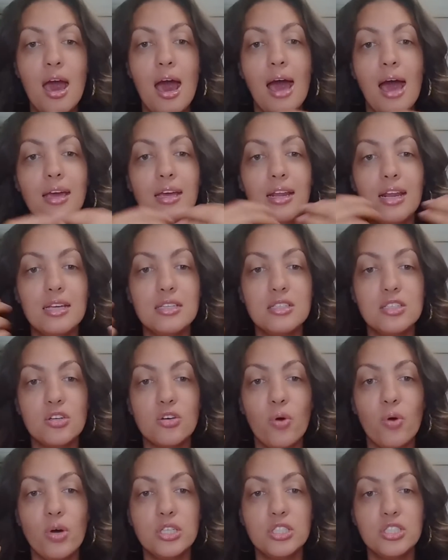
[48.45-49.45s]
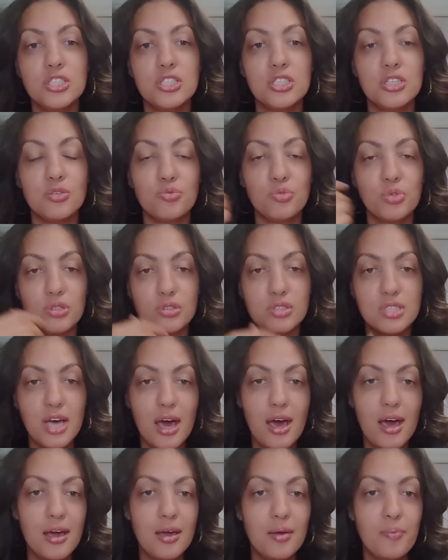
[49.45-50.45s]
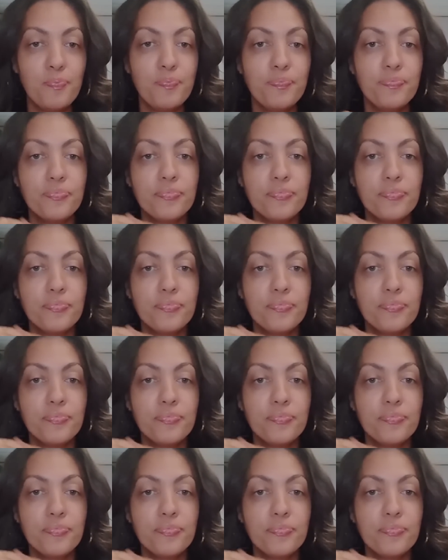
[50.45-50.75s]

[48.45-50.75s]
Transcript: I can answer questions in real time.